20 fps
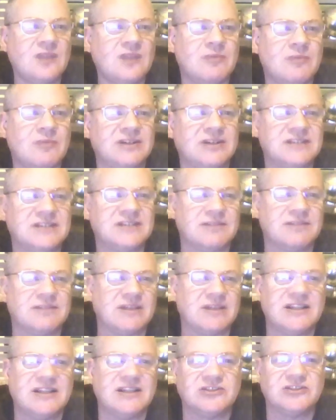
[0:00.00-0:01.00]
But my
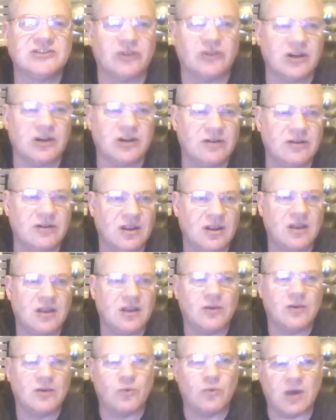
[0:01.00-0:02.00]
day started
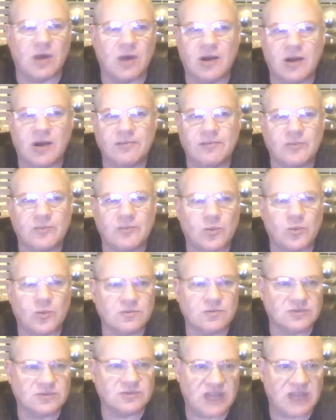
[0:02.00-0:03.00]
um,
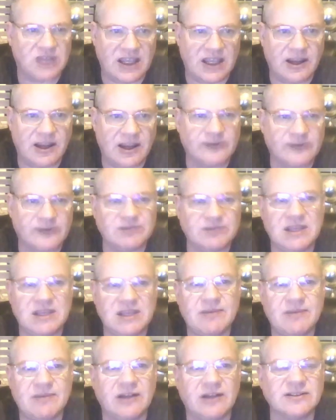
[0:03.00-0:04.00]
taking care of some
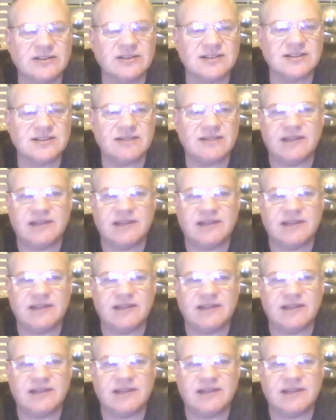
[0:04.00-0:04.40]
emails.